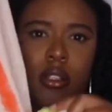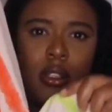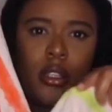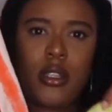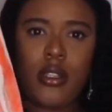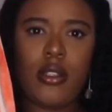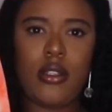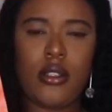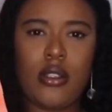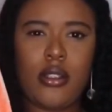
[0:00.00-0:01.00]
Like,
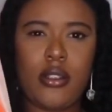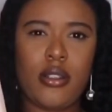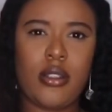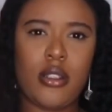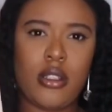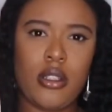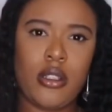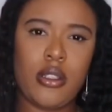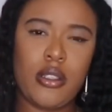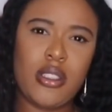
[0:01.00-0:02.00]

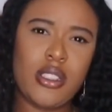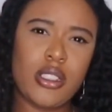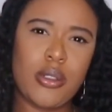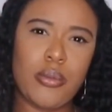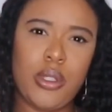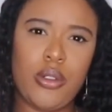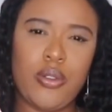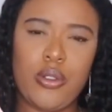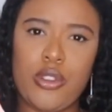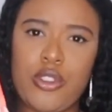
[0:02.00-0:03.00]
this is a
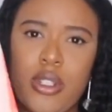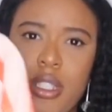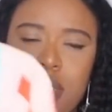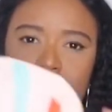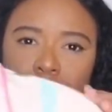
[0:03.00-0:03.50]
beautiful dress,